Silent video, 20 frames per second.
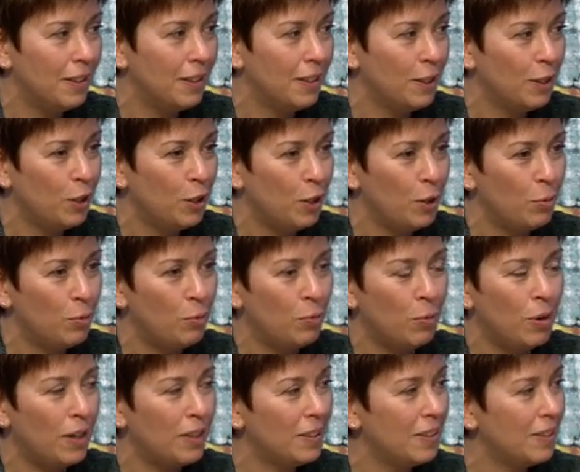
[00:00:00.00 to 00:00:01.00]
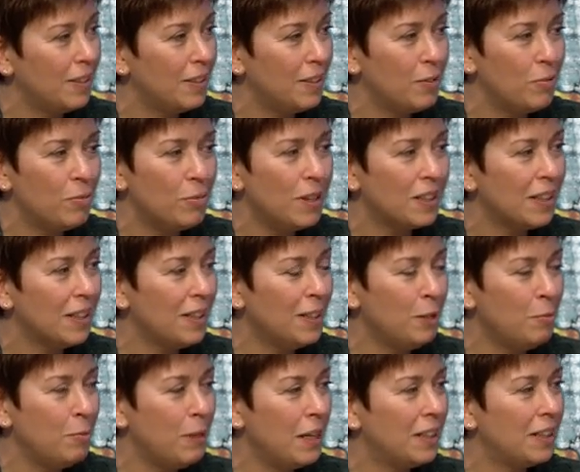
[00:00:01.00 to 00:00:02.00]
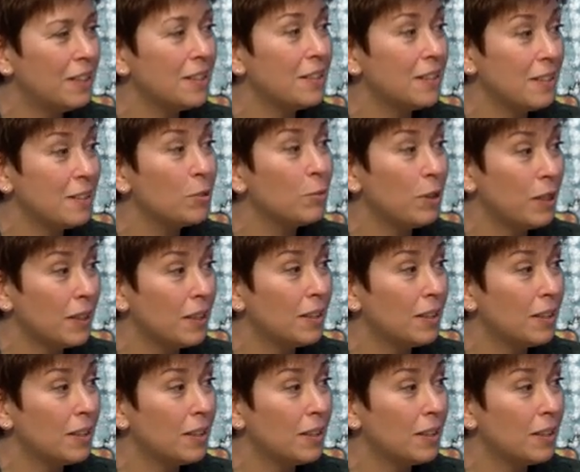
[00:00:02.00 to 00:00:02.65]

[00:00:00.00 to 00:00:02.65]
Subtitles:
You know, what can you manage this week?